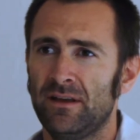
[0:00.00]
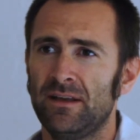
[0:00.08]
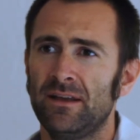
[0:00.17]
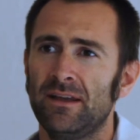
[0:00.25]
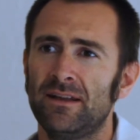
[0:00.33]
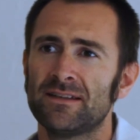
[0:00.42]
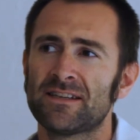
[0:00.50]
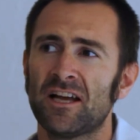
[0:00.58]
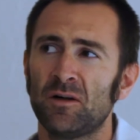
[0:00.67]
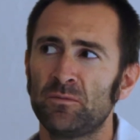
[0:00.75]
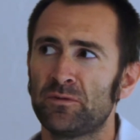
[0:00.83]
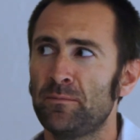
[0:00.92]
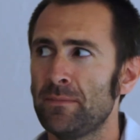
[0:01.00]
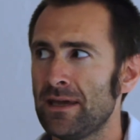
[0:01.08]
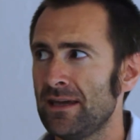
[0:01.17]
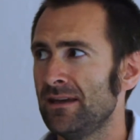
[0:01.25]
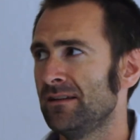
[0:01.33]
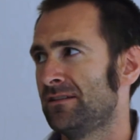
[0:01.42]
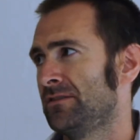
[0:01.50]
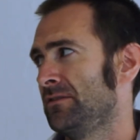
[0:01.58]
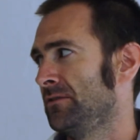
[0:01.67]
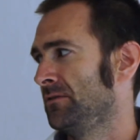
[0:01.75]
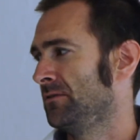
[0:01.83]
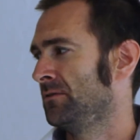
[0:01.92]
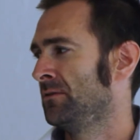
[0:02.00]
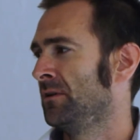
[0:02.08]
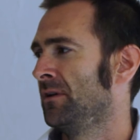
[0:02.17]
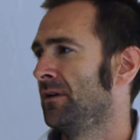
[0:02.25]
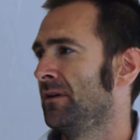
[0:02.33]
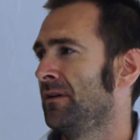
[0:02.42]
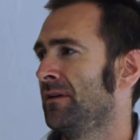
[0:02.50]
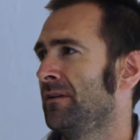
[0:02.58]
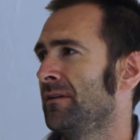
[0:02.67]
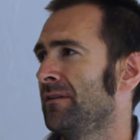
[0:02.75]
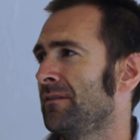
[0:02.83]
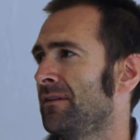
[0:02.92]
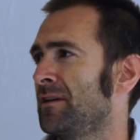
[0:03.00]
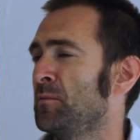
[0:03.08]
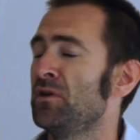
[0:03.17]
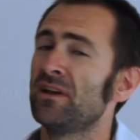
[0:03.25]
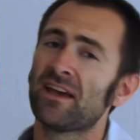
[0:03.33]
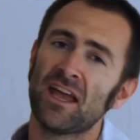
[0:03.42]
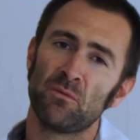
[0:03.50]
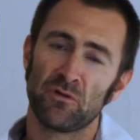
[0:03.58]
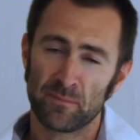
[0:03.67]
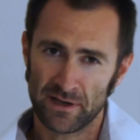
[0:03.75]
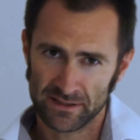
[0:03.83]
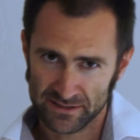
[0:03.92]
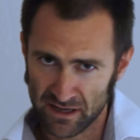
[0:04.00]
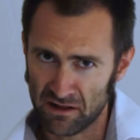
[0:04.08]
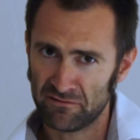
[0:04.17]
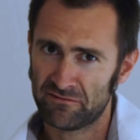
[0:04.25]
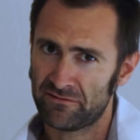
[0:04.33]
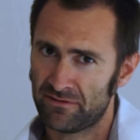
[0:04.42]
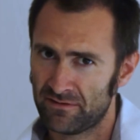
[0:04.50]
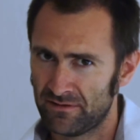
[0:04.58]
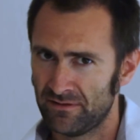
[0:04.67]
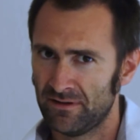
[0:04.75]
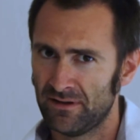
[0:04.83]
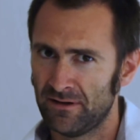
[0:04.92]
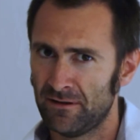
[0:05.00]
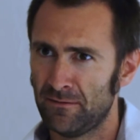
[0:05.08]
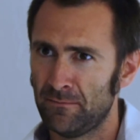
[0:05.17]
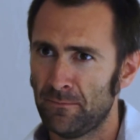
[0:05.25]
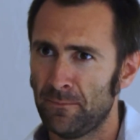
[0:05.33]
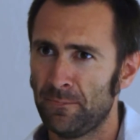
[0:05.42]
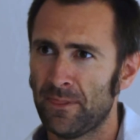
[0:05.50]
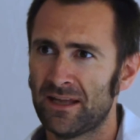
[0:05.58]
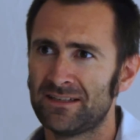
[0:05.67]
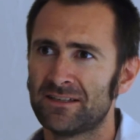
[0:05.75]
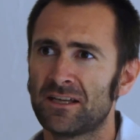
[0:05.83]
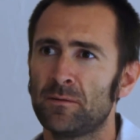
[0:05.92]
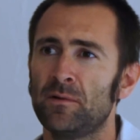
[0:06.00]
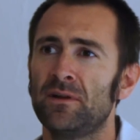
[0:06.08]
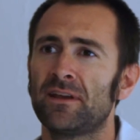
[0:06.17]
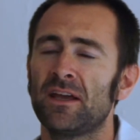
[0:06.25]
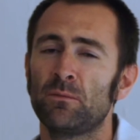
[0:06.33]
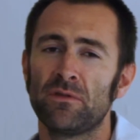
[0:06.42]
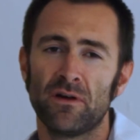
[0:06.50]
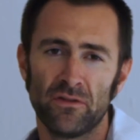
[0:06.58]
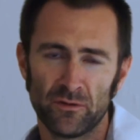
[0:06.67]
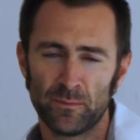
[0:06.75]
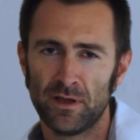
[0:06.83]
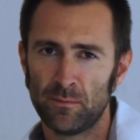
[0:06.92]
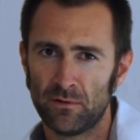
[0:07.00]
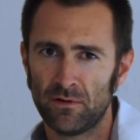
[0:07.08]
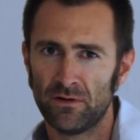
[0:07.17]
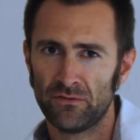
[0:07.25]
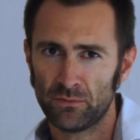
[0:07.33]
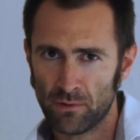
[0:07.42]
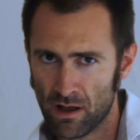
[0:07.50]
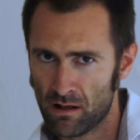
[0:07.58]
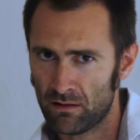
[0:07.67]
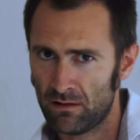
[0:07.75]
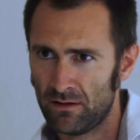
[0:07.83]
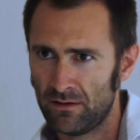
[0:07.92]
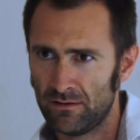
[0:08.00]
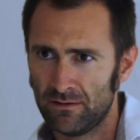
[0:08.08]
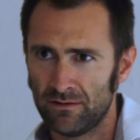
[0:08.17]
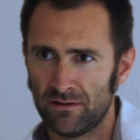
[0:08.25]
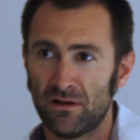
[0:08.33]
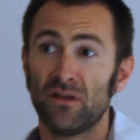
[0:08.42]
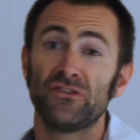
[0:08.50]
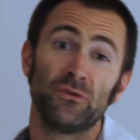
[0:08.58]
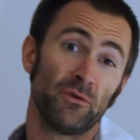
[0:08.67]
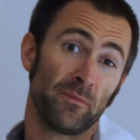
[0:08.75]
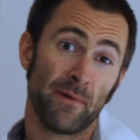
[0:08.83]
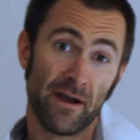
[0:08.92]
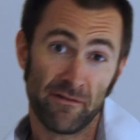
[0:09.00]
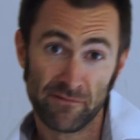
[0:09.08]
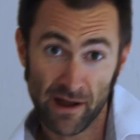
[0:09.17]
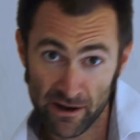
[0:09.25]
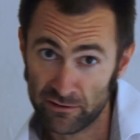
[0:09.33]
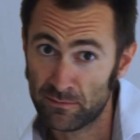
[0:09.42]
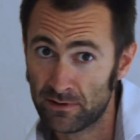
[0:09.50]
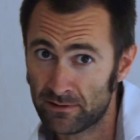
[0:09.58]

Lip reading: It has helped me to communicate with myself and to communicate with other people as well. Also with my environment.